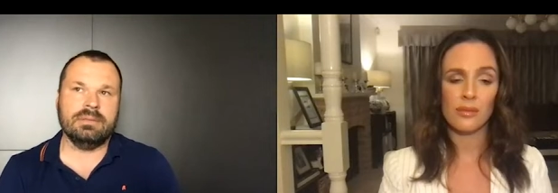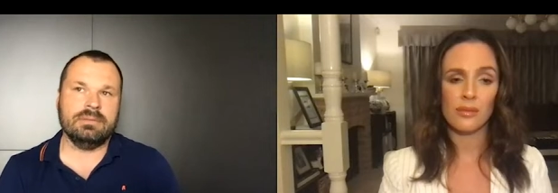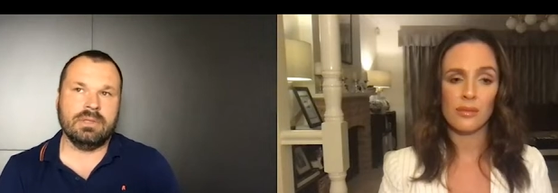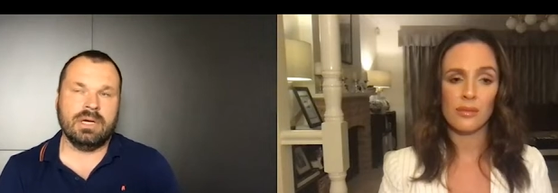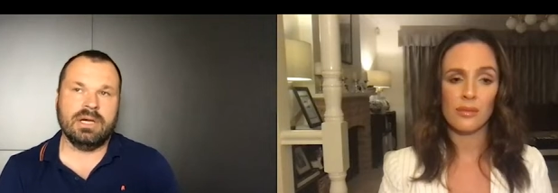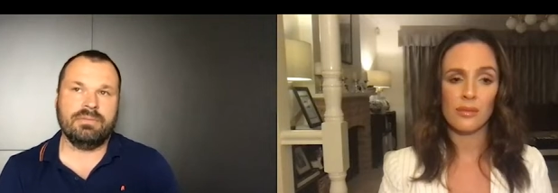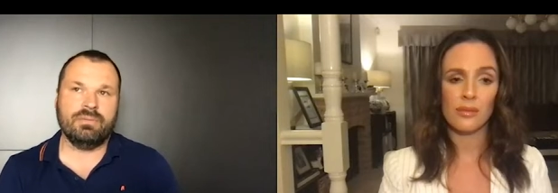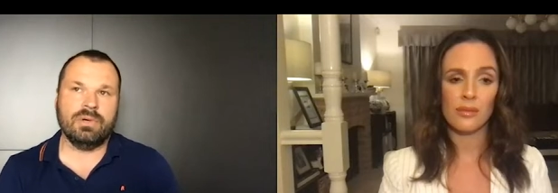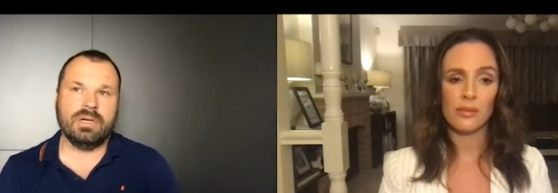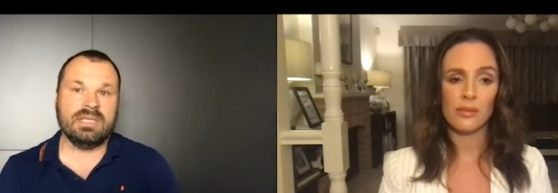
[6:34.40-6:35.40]
Speaker 1: life
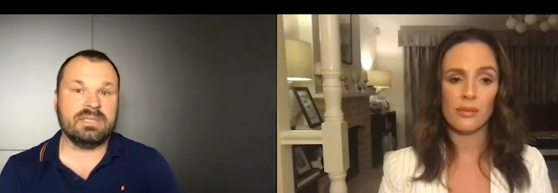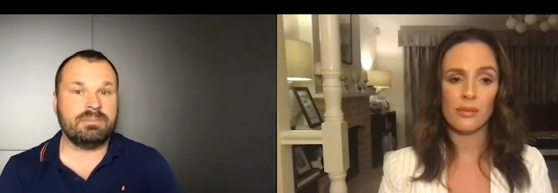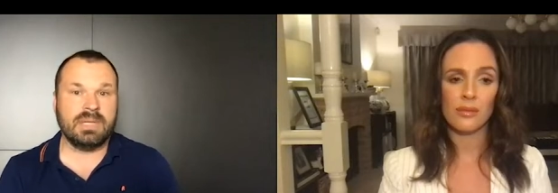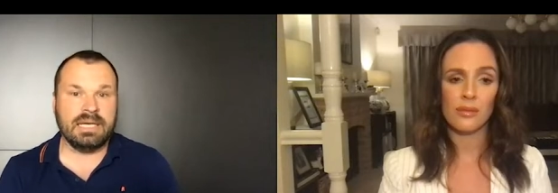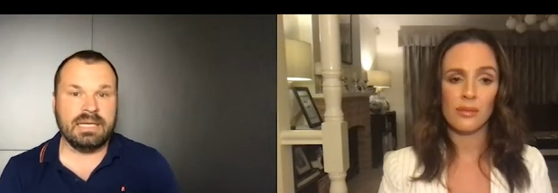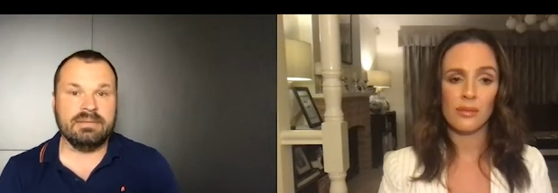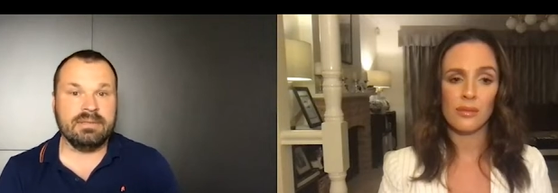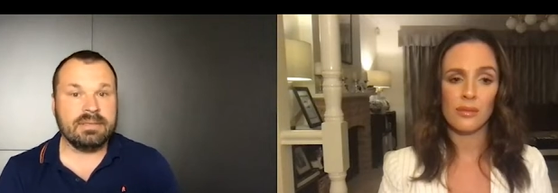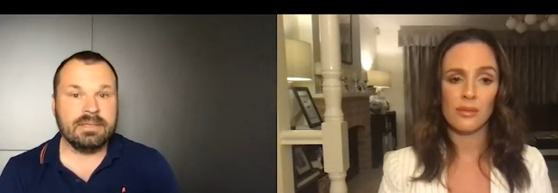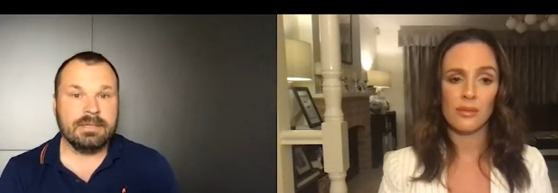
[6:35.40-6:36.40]
were explained,
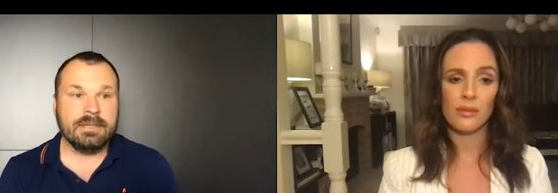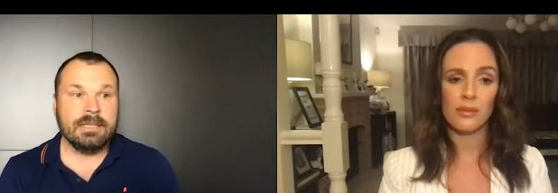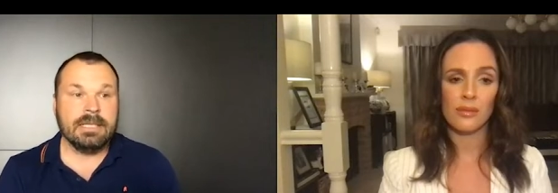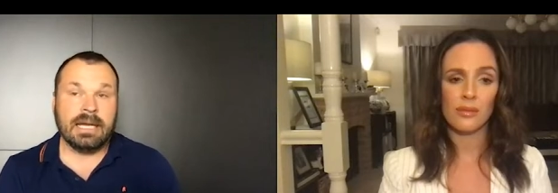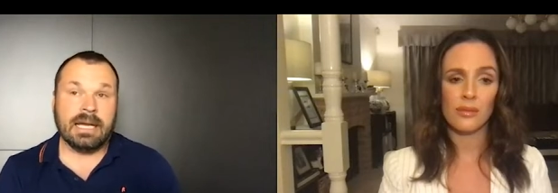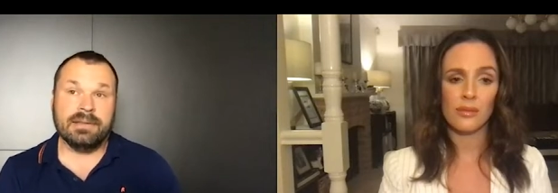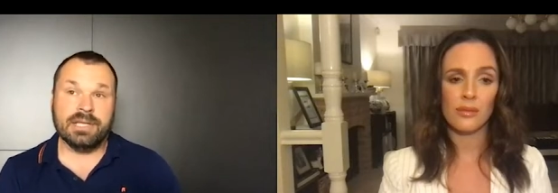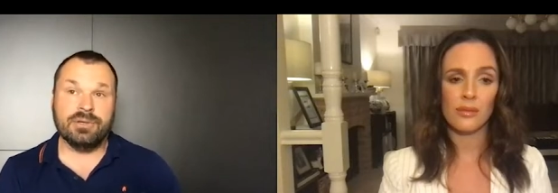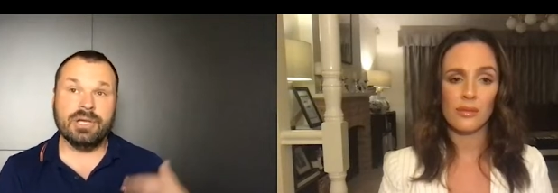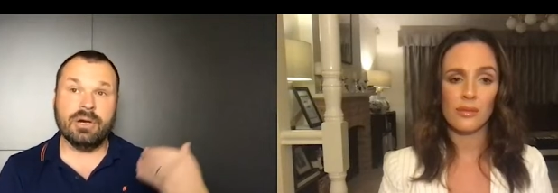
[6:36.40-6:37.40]
and then
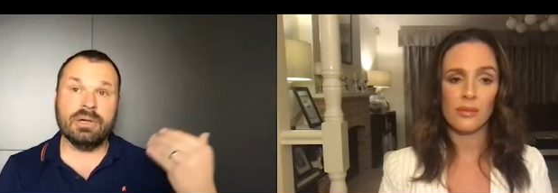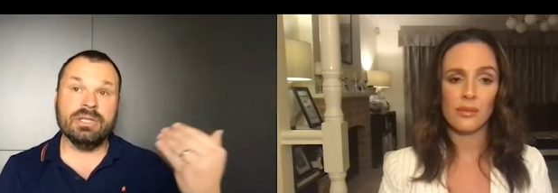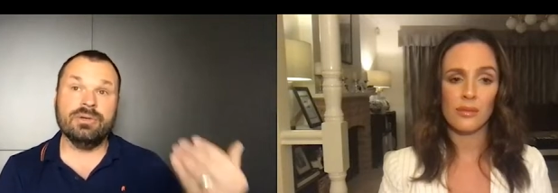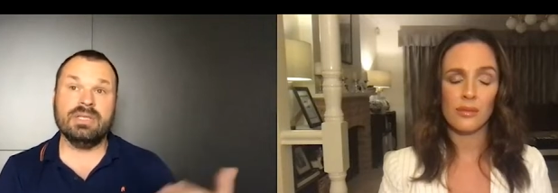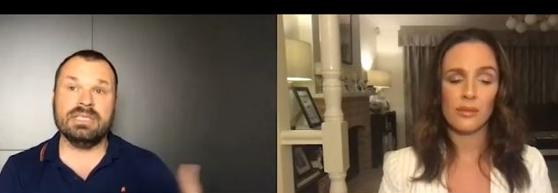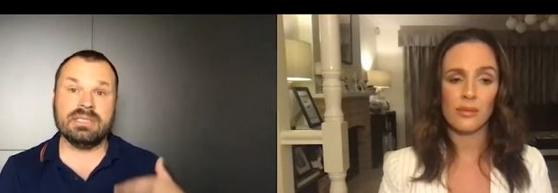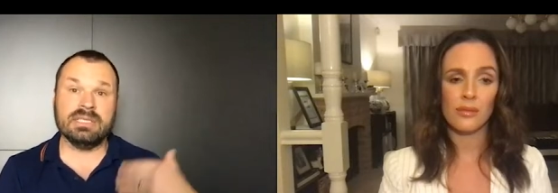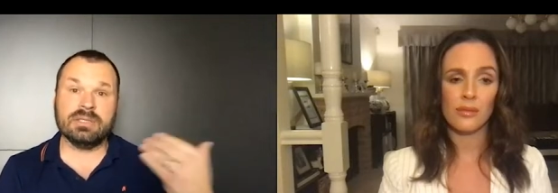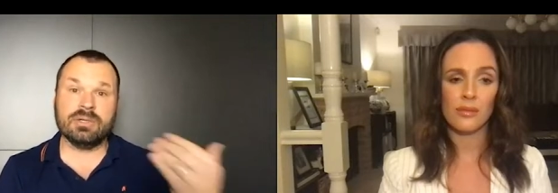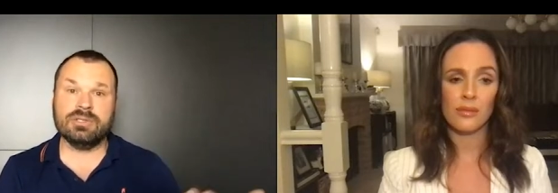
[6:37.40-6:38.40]
you go and do these things
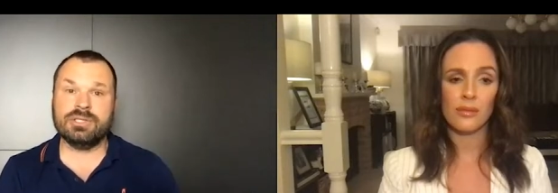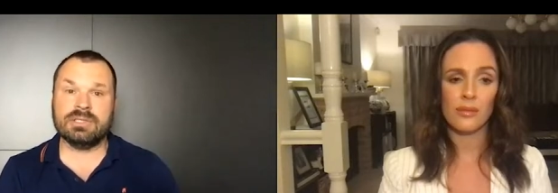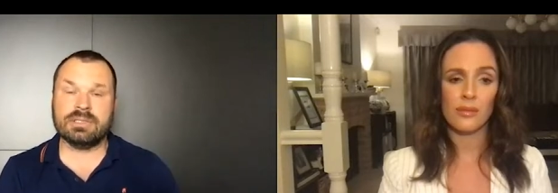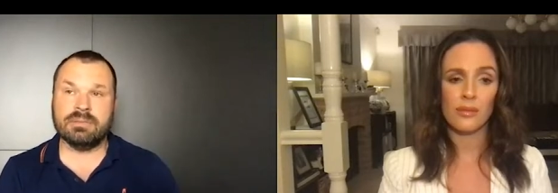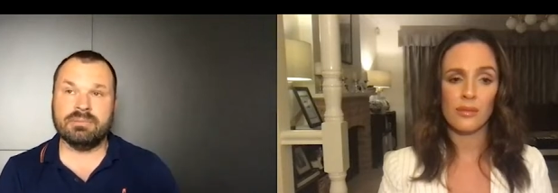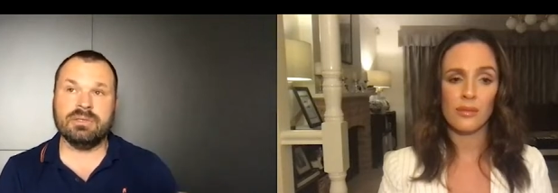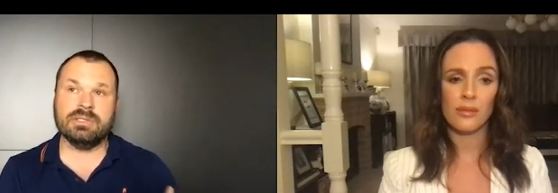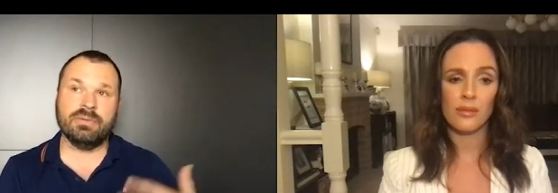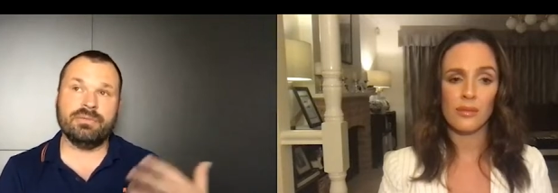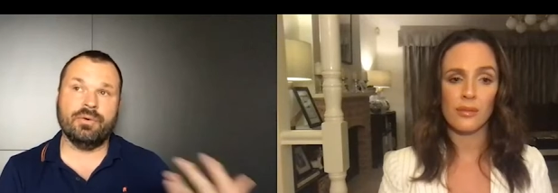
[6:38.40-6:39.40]
consciously because
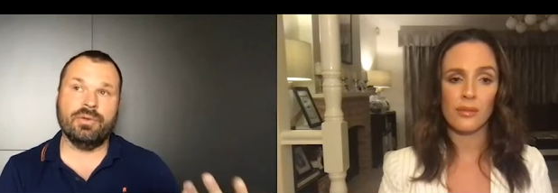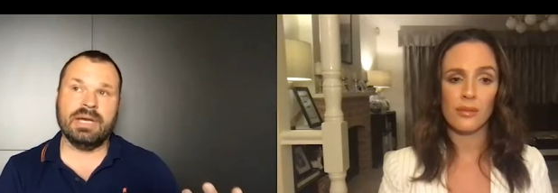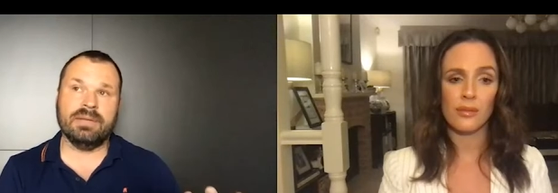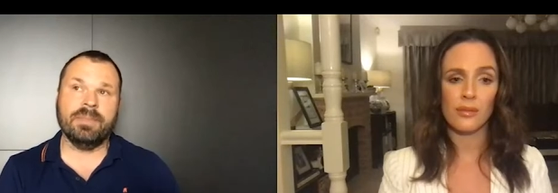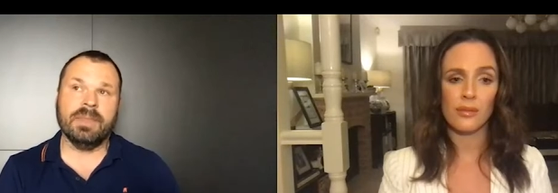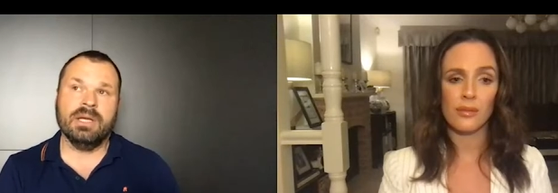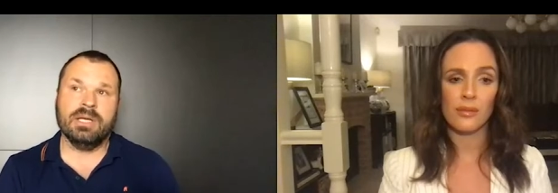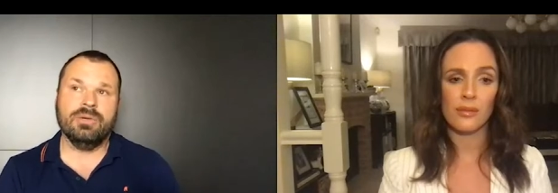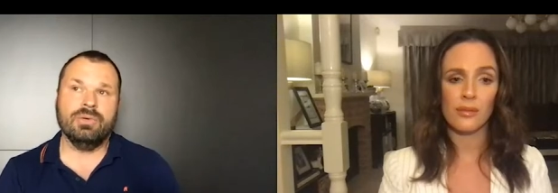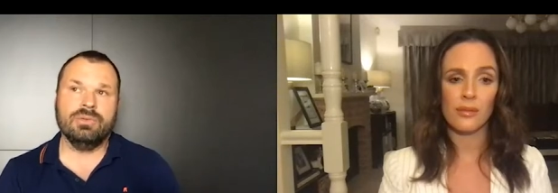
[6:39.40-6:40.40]
before that you
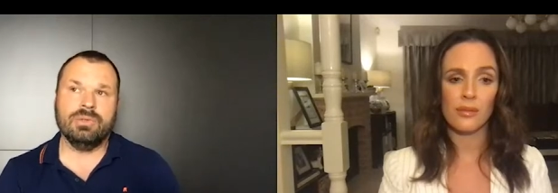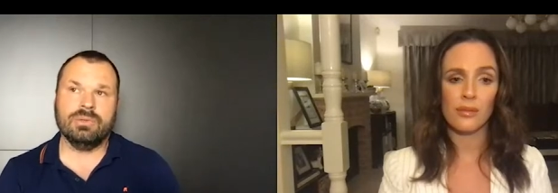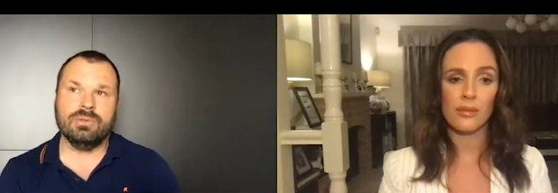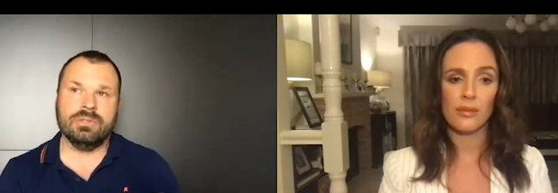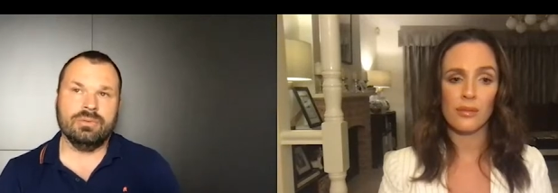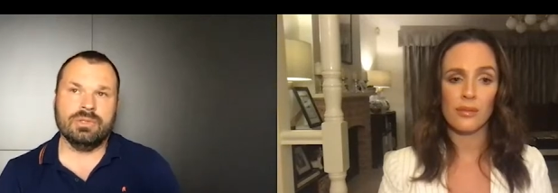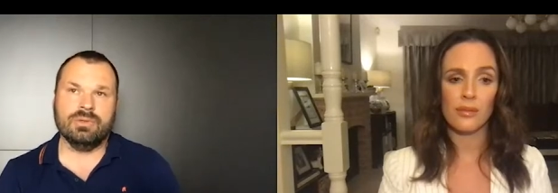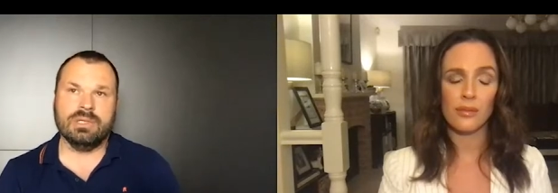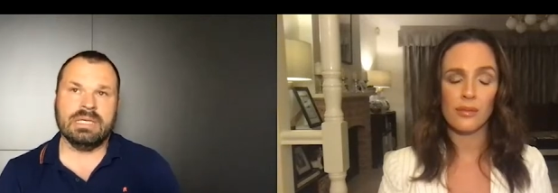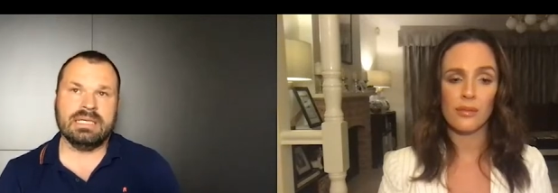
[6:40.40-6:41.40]
were you were
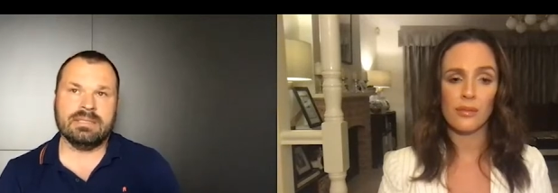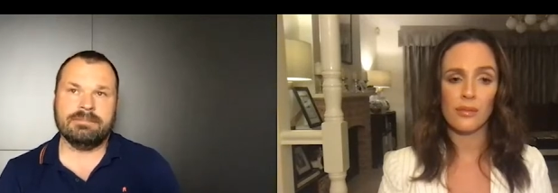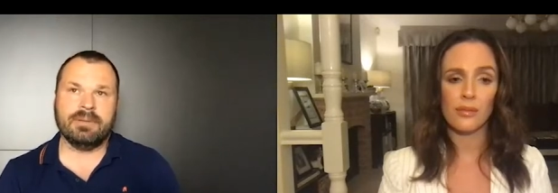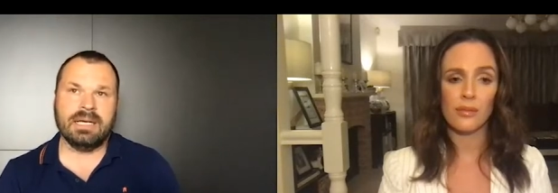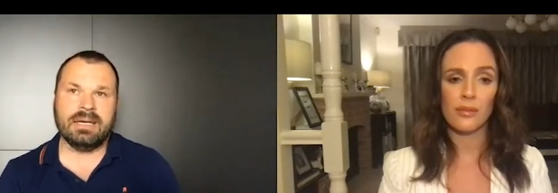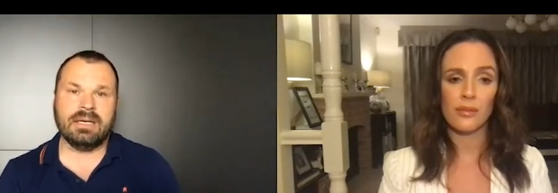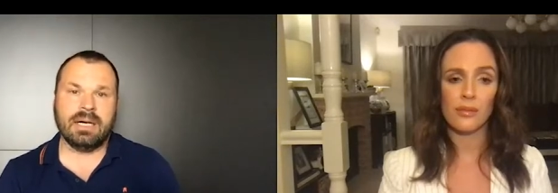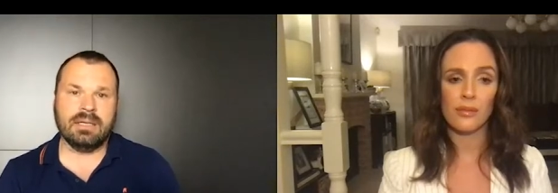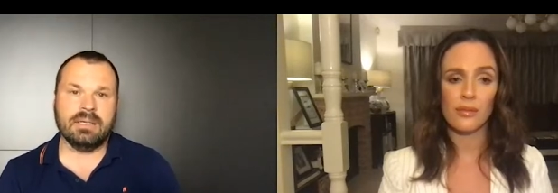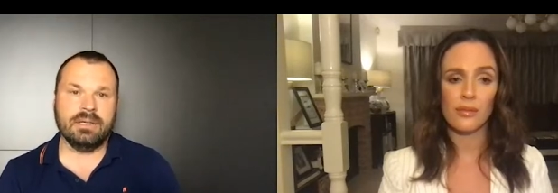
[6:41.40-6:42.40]
doing it as a player,
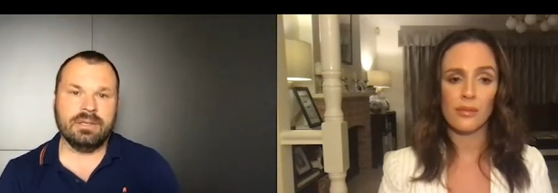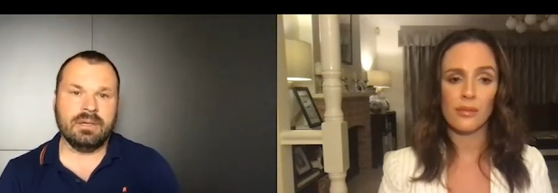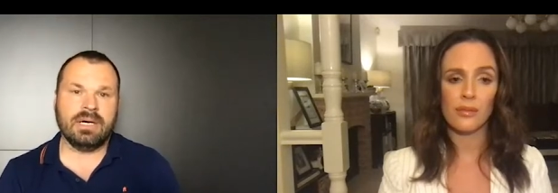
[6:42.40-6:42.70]
uh, uh you know,